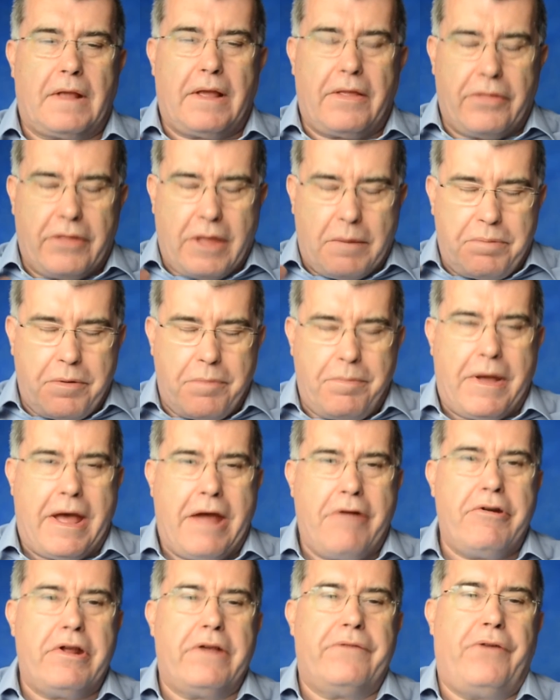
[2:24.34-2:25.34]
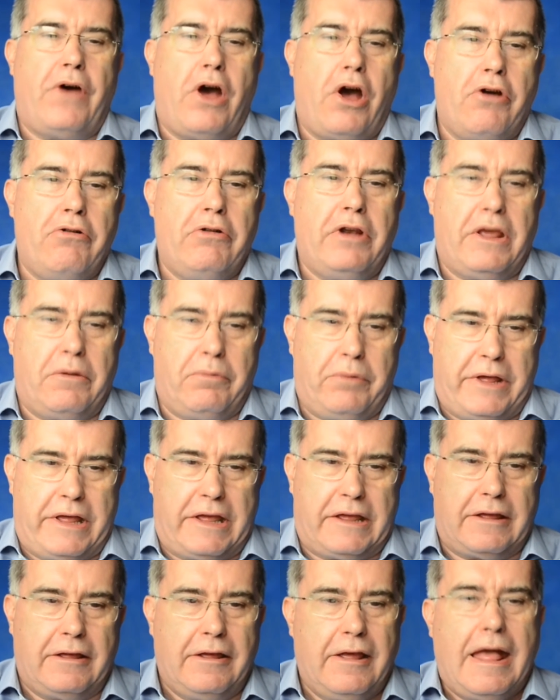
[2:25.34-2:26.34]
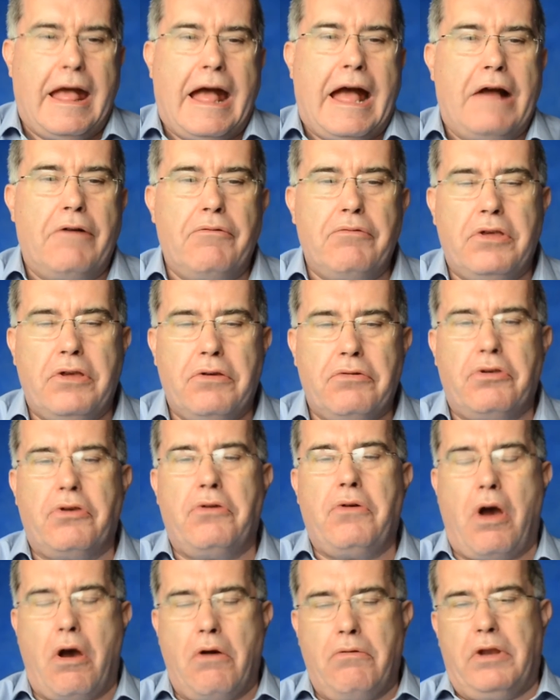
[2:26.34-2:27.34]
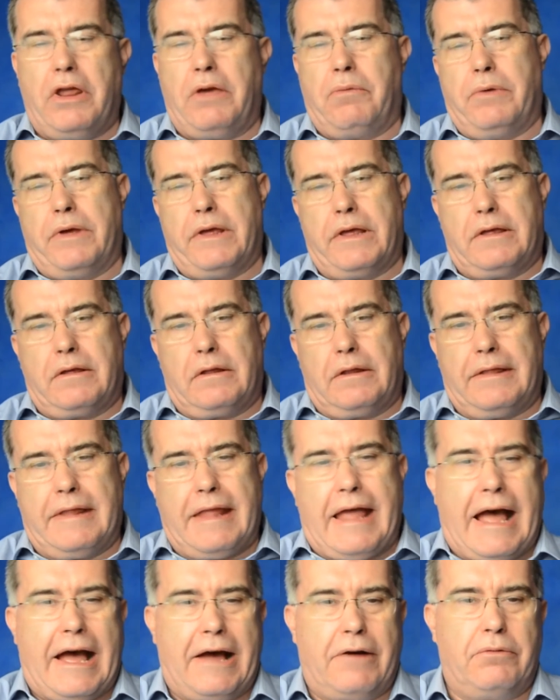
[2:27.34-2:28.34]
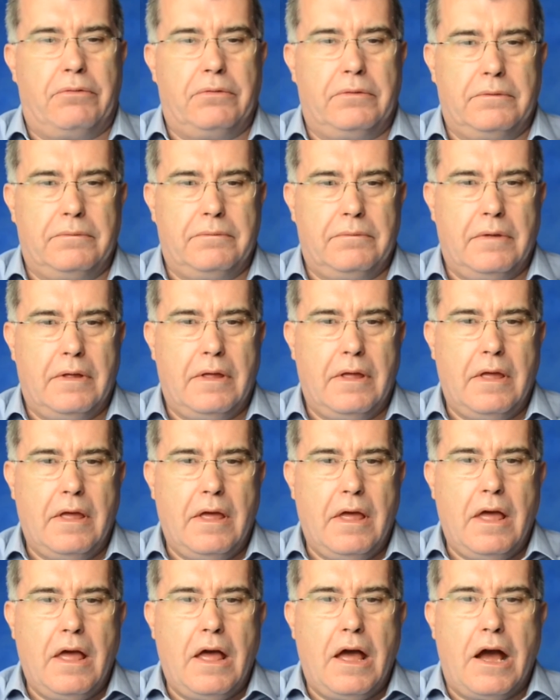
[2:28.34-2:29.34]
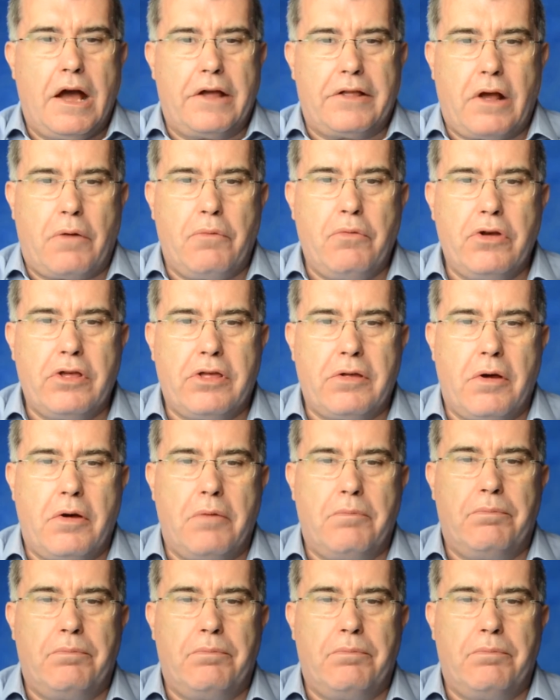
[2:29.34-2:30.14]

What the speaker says: They're preparing for Holy Week. How do you do Holy Week now? And I would